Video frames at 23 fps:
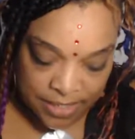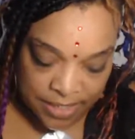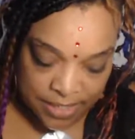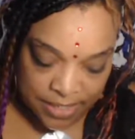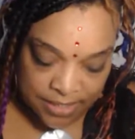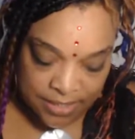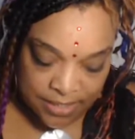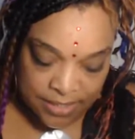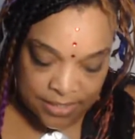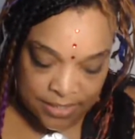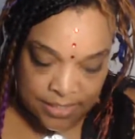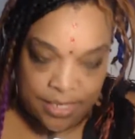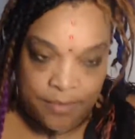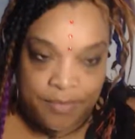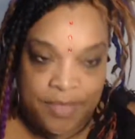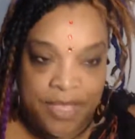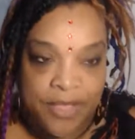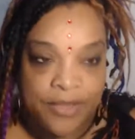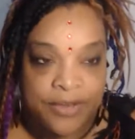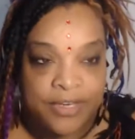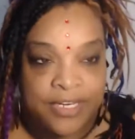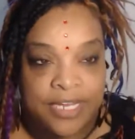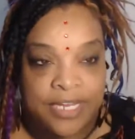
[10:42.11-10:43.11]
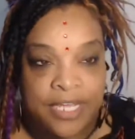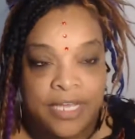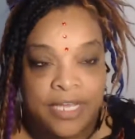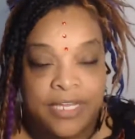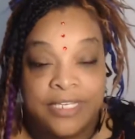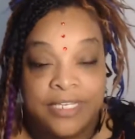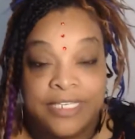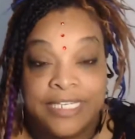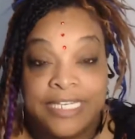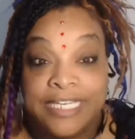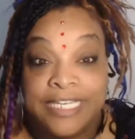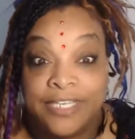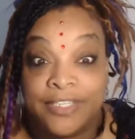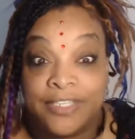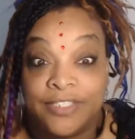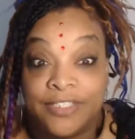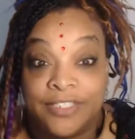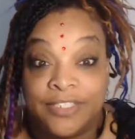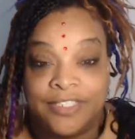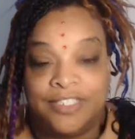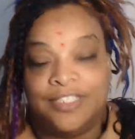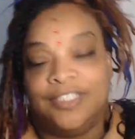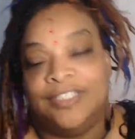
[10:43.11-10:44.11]
It's about an
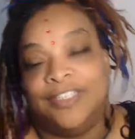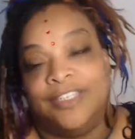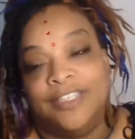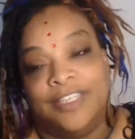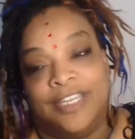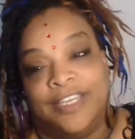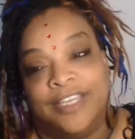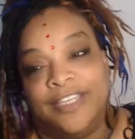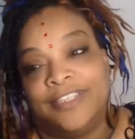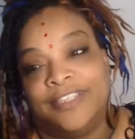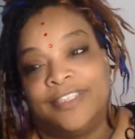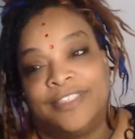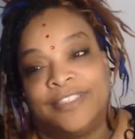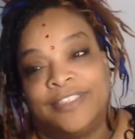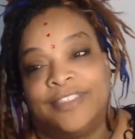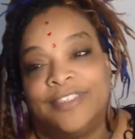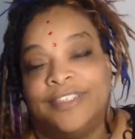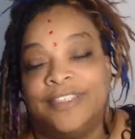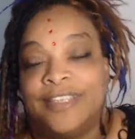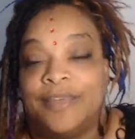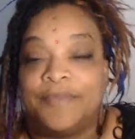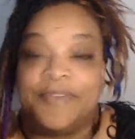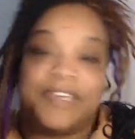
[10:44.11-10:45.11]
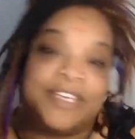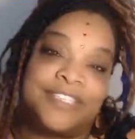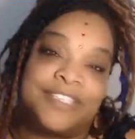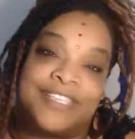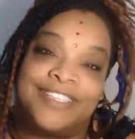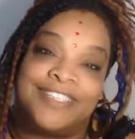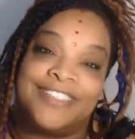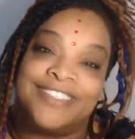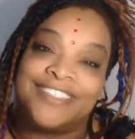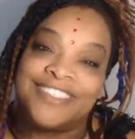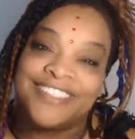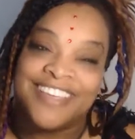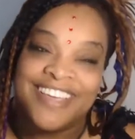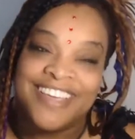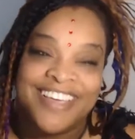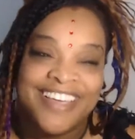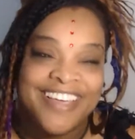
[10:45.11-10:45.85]
unhealedness. And that makes sense.